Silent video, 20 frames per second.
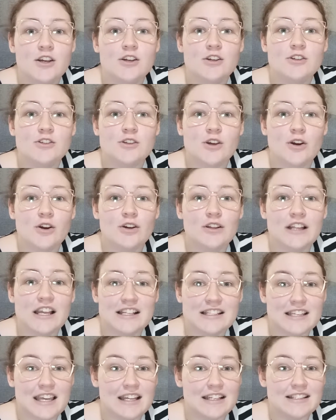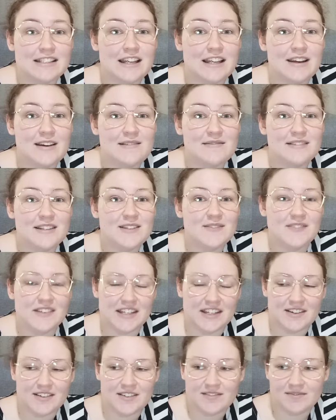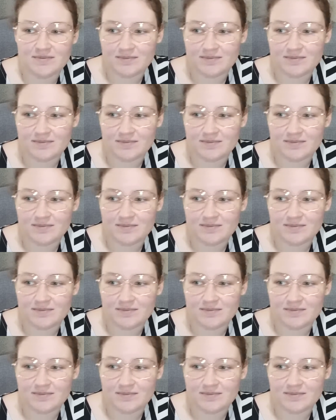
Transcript: So let's get started with the video.